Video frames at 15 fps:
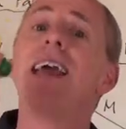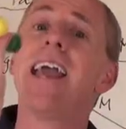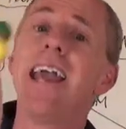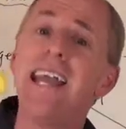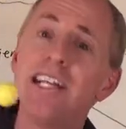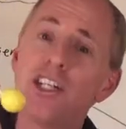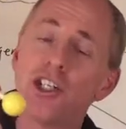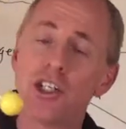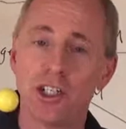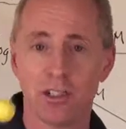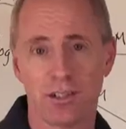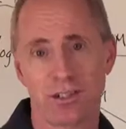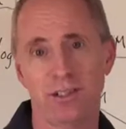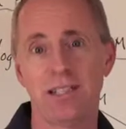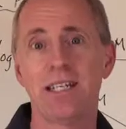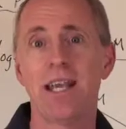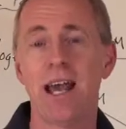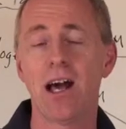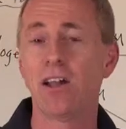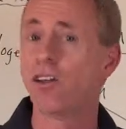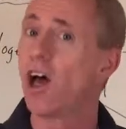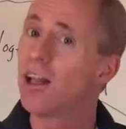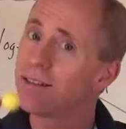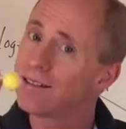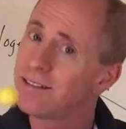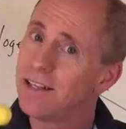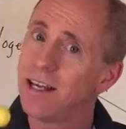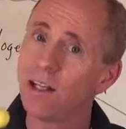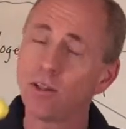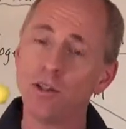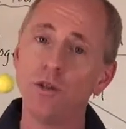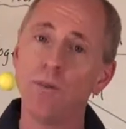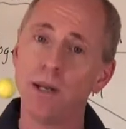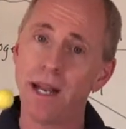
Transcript: HCl, not Cl2,